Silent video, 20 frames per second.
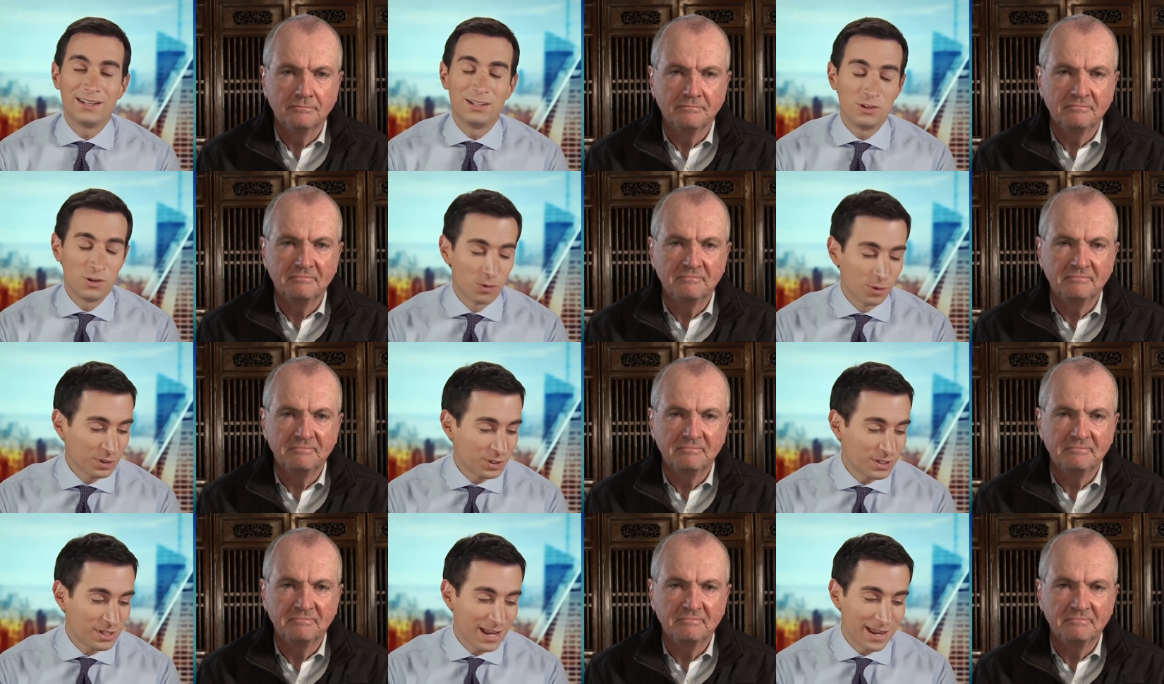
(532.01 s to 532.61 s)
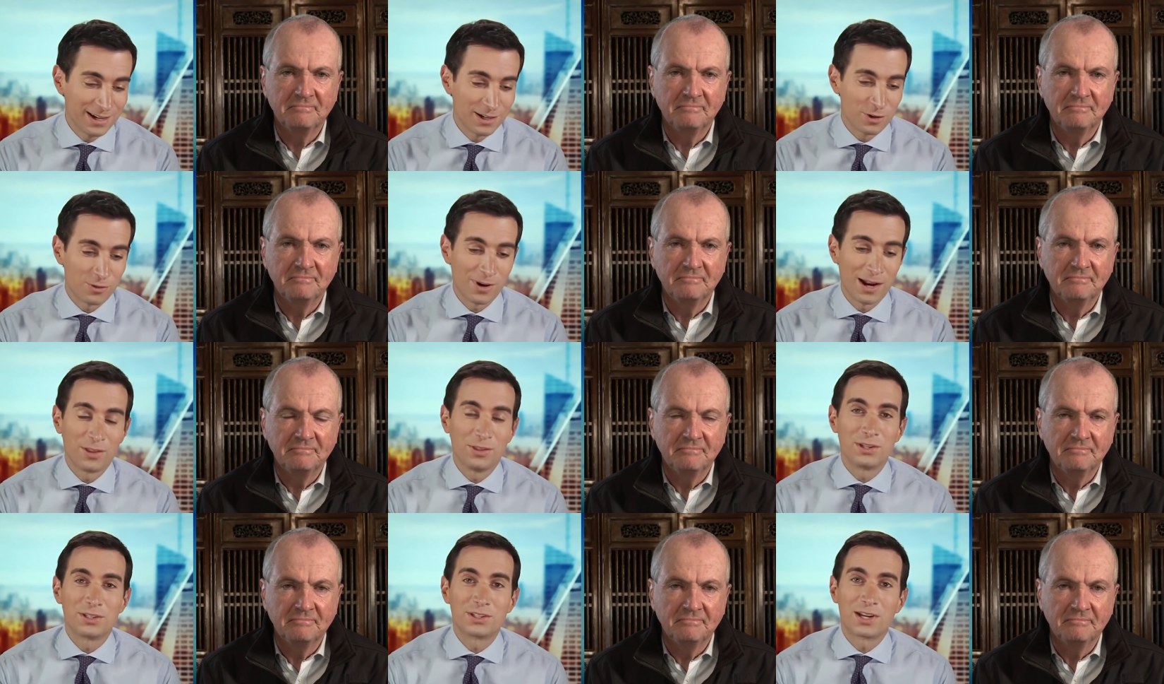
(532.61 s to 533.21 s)
Speaker 1: in your state and
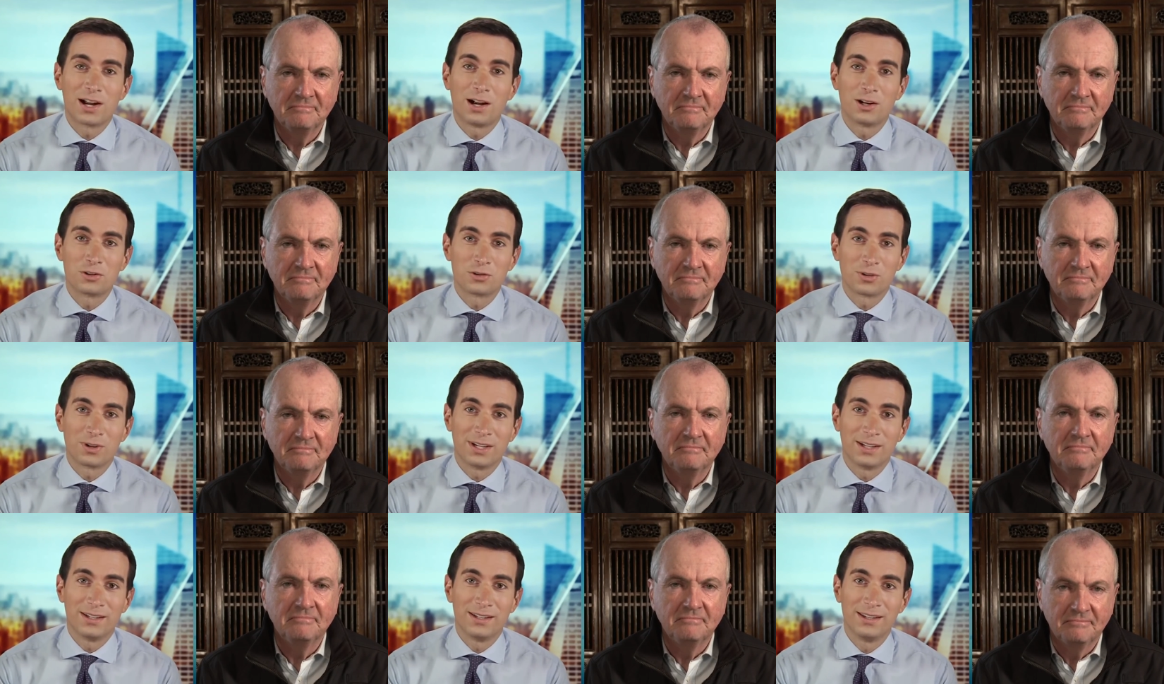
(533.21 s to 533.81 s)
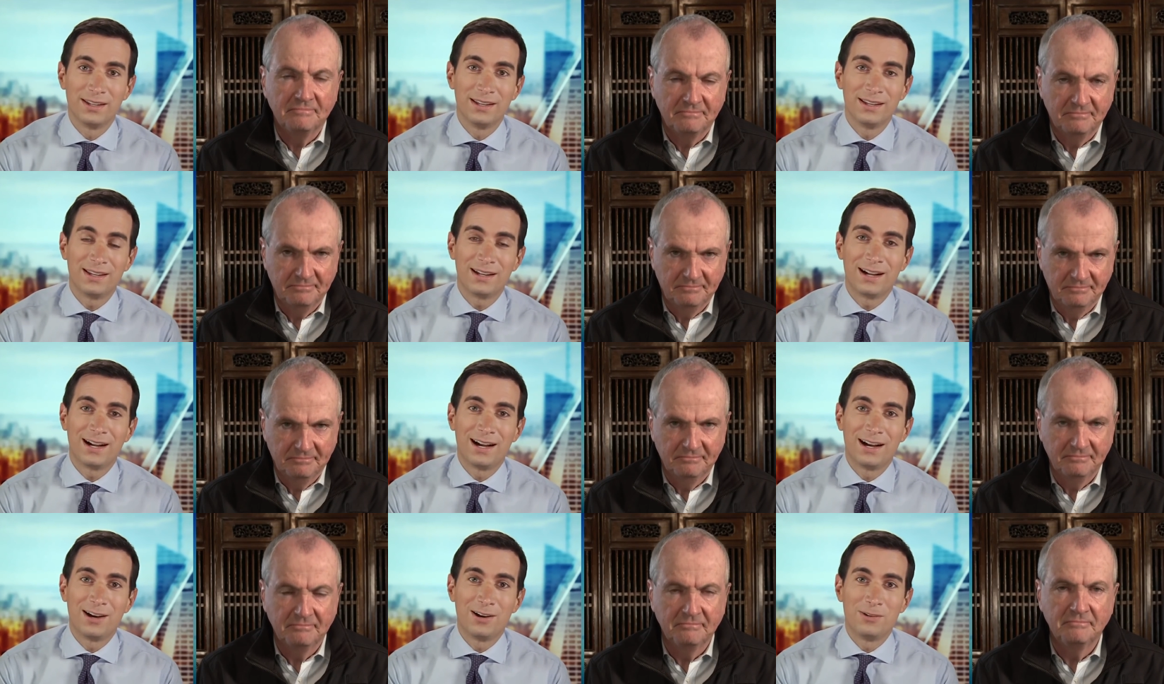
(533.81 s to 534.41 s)
around this country
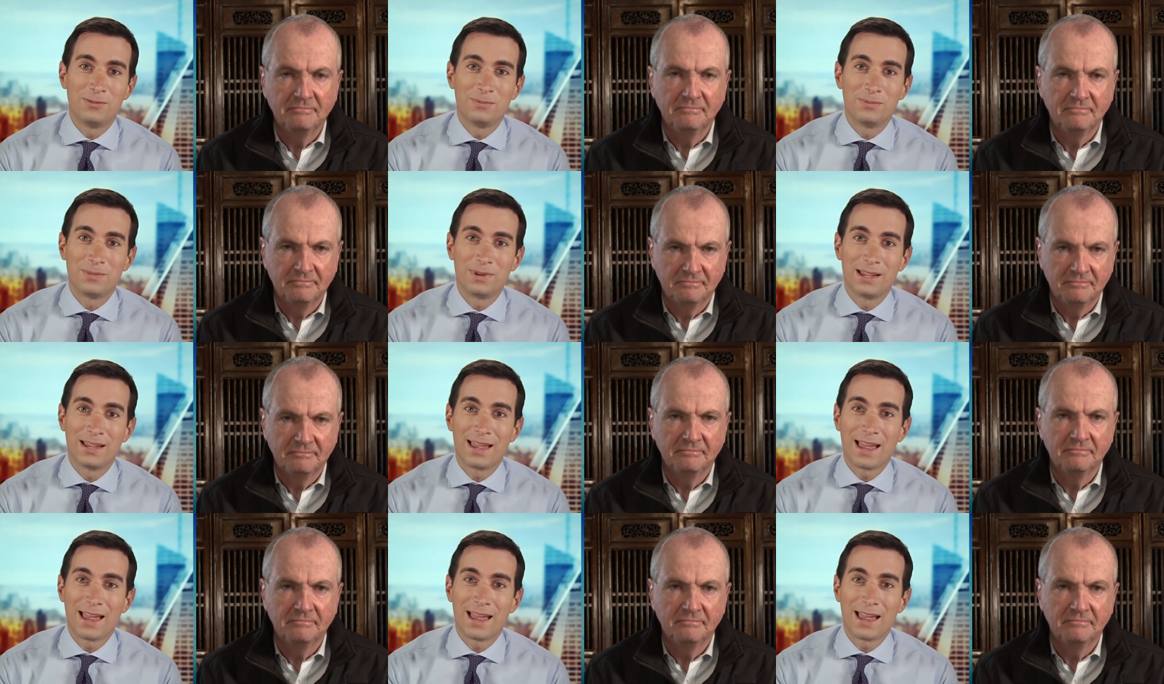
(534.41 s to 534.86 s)
um,